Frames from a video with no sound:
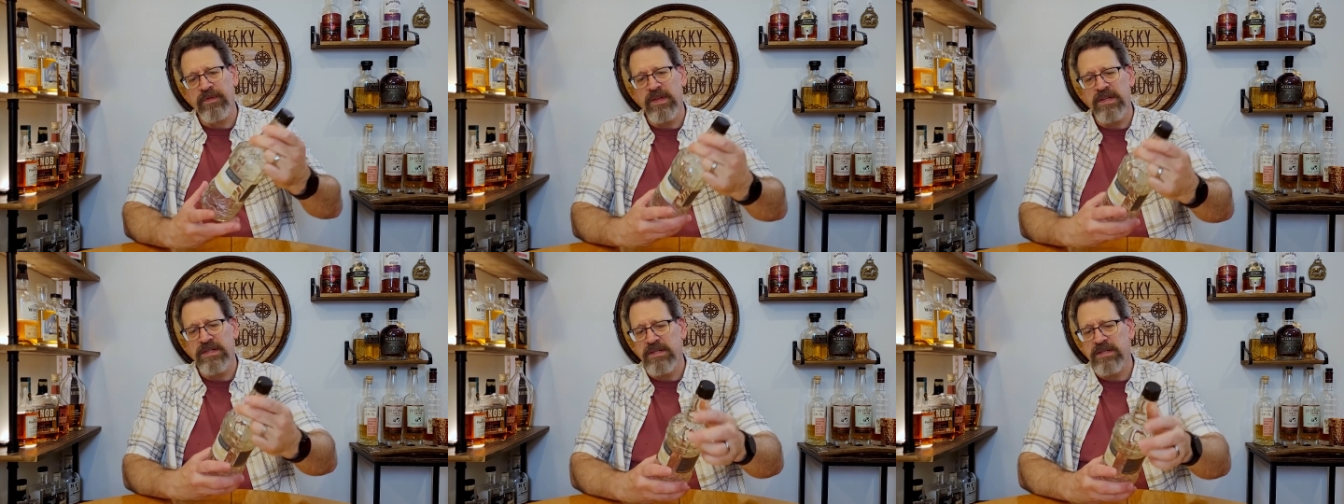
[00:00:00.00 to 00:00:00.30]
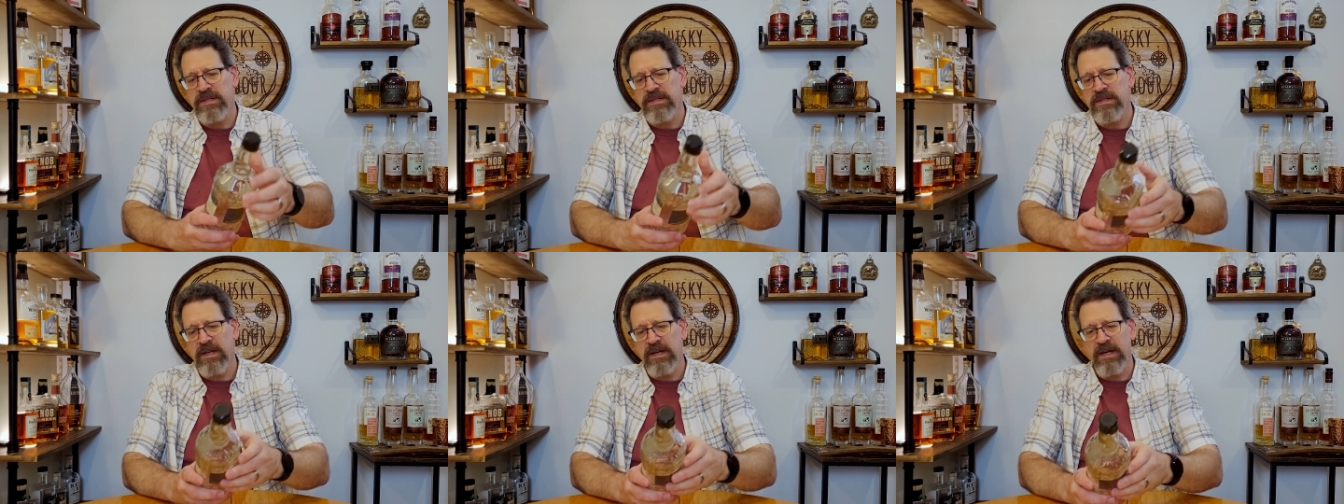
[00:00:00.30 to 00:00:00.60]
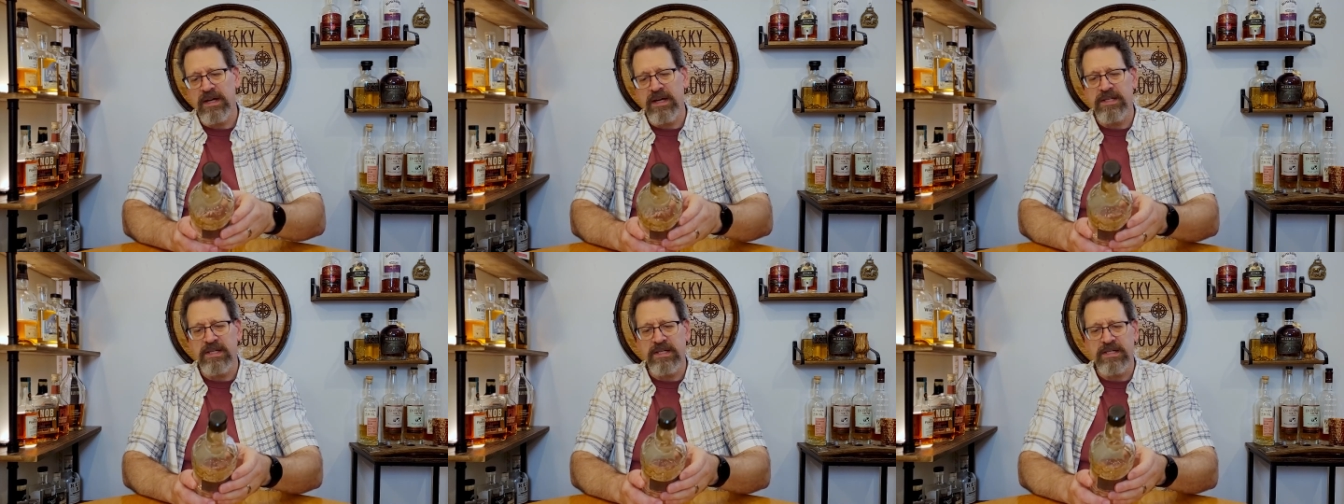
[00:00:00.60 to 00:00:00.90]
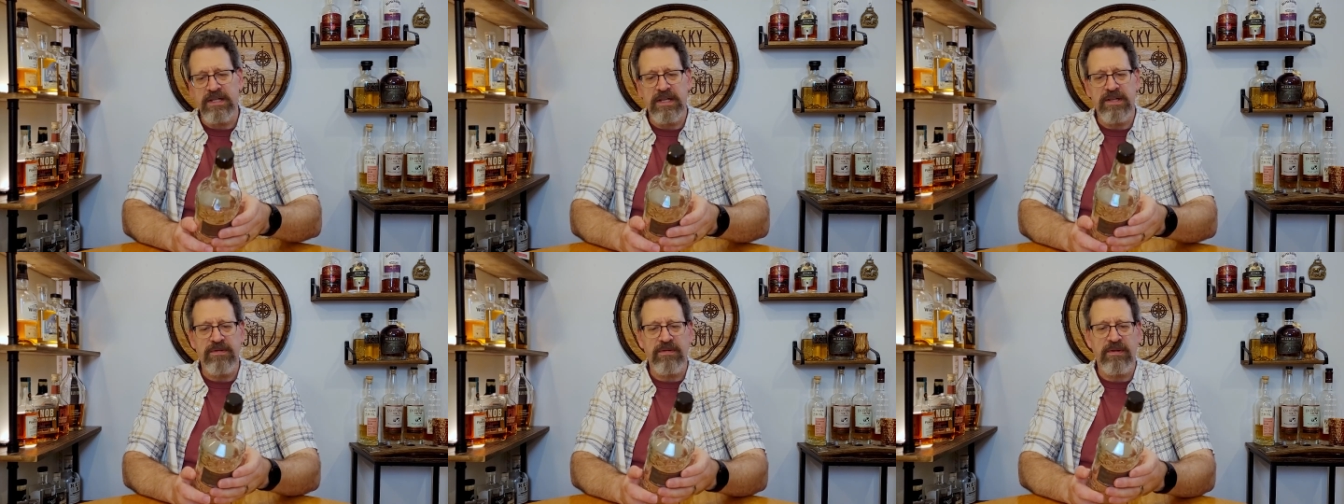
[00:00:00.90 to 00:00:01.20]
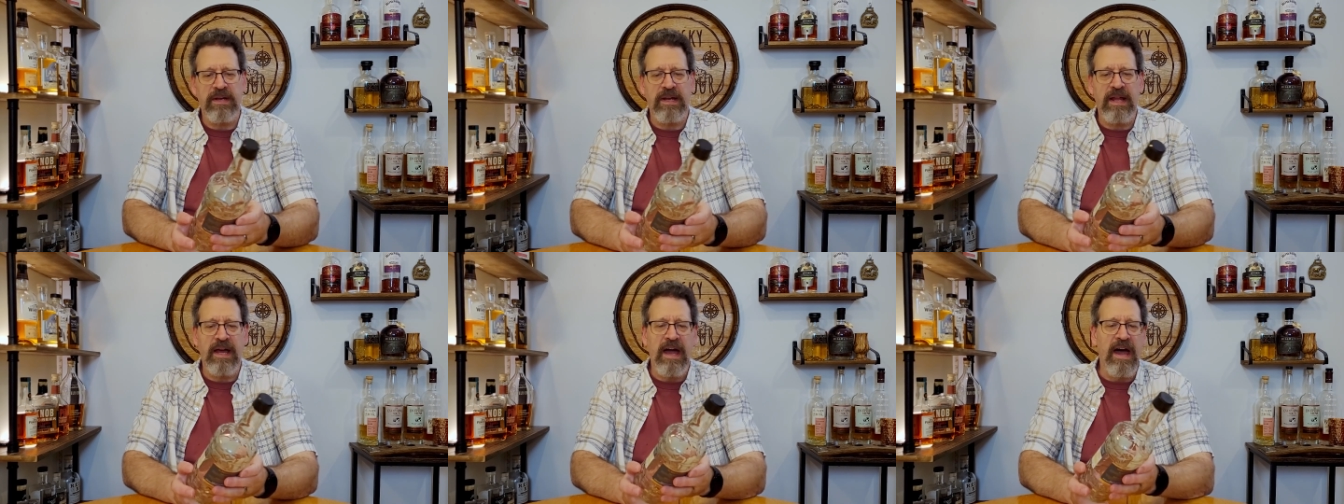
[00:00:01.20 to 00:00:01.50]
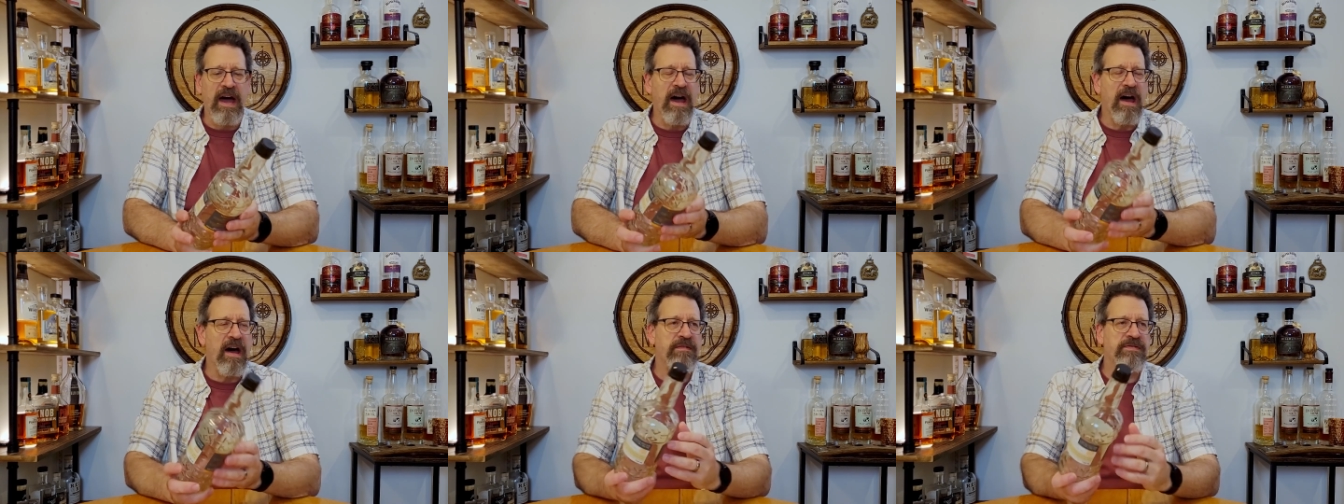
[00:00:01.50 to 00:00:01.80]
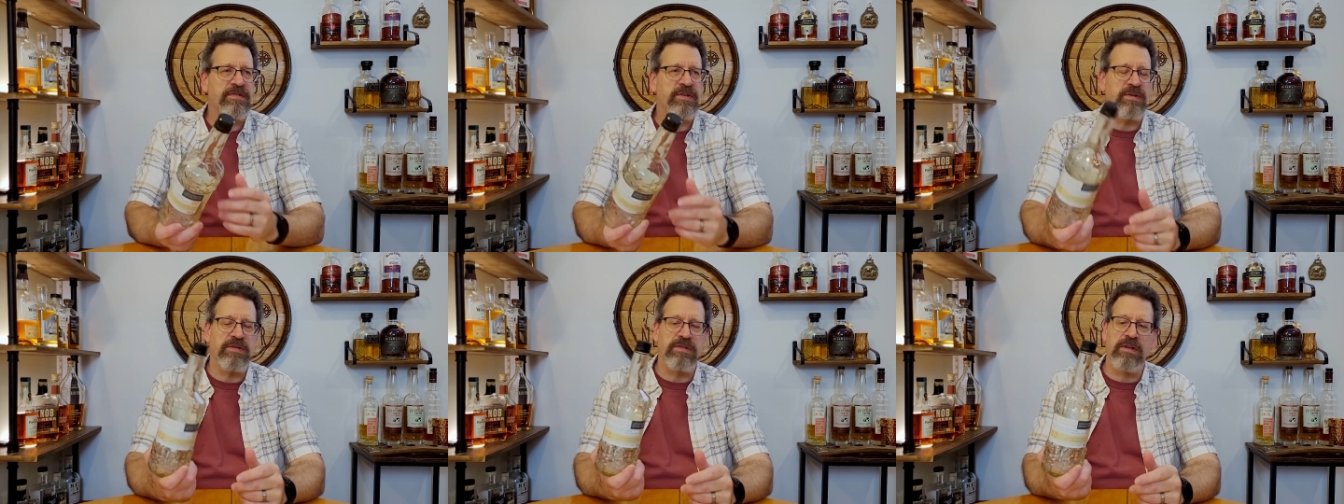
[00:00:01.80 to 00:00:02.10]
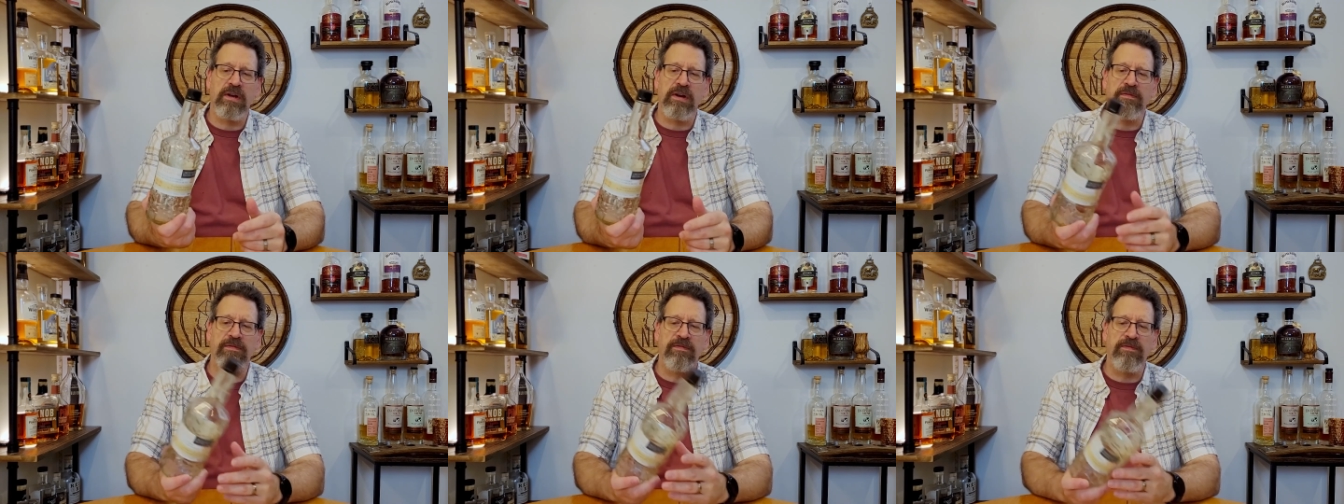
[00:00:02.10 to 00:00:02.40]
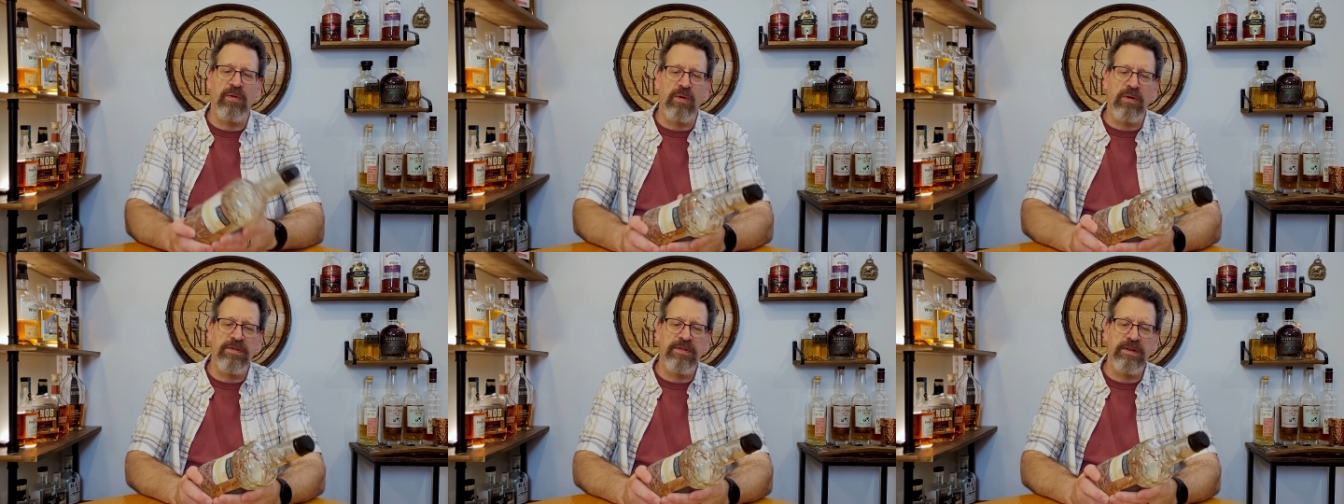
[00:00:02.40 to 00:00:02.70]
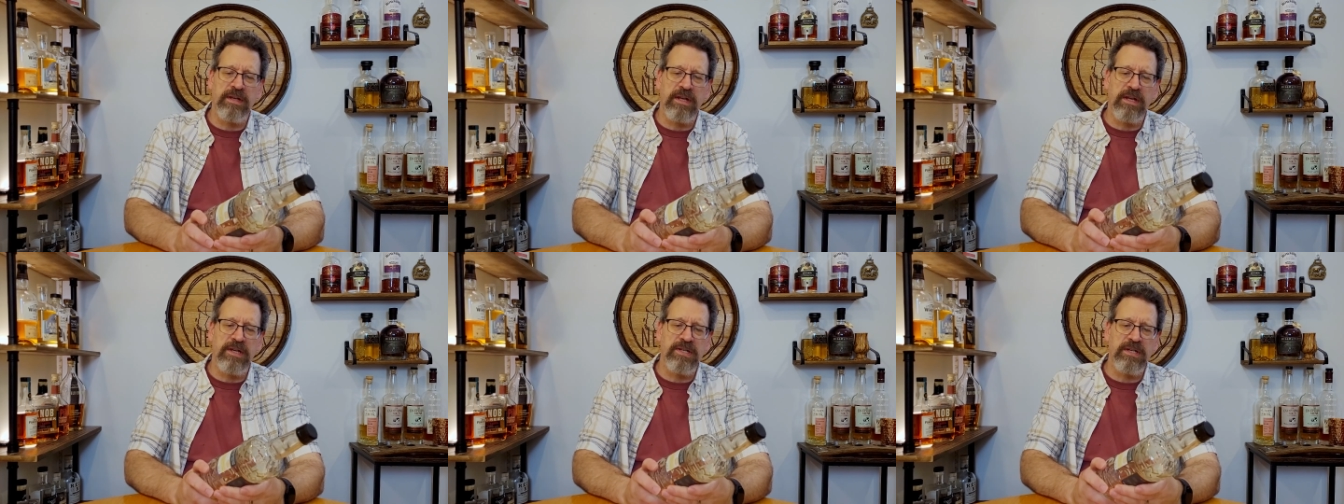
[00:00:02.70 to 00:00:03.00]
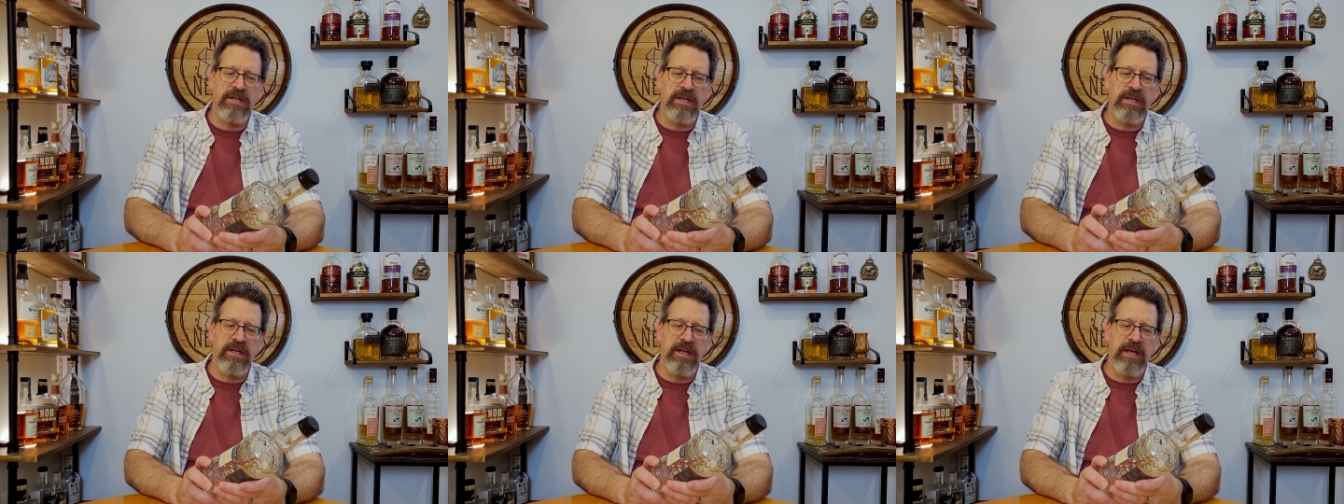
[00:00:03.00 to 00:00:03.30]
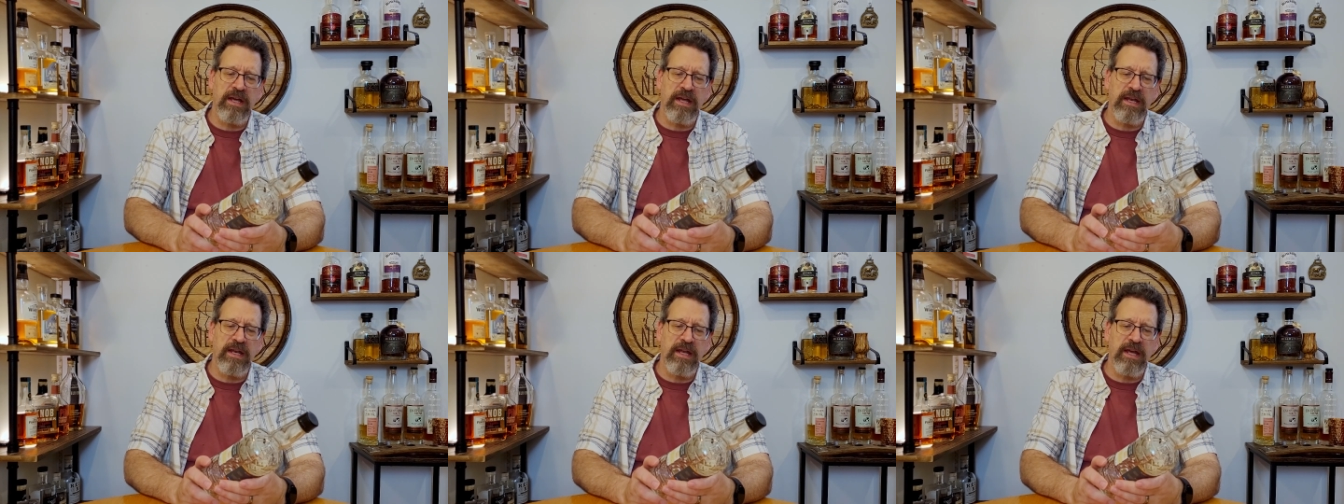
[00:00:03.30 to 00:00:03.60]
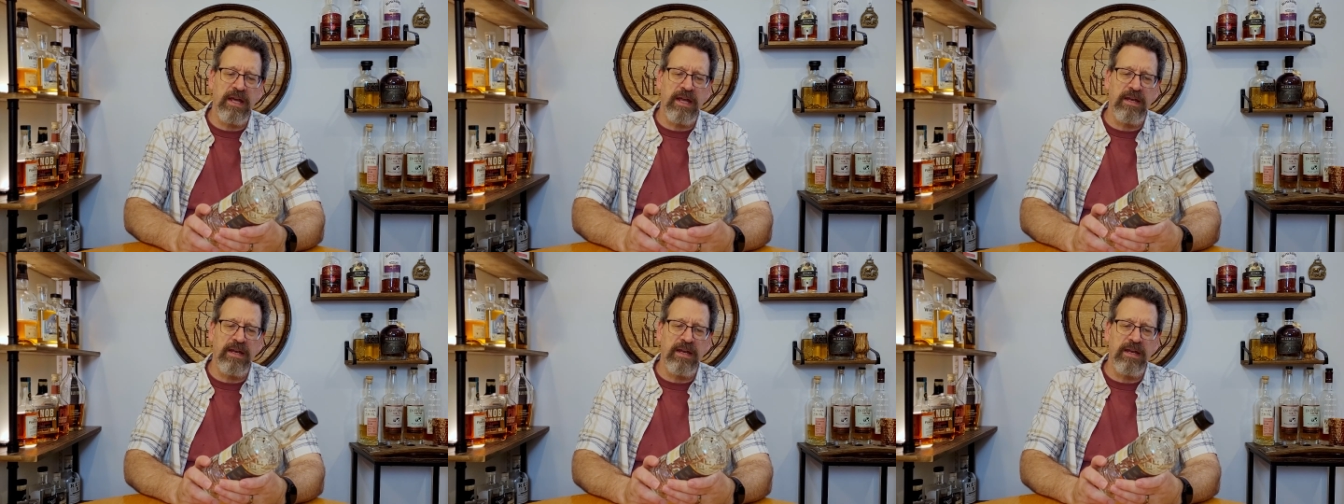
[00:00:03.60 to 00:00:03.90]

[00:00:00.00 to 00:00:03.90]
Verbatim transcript: this is the 63 and a half, so it's their fourth edition, and and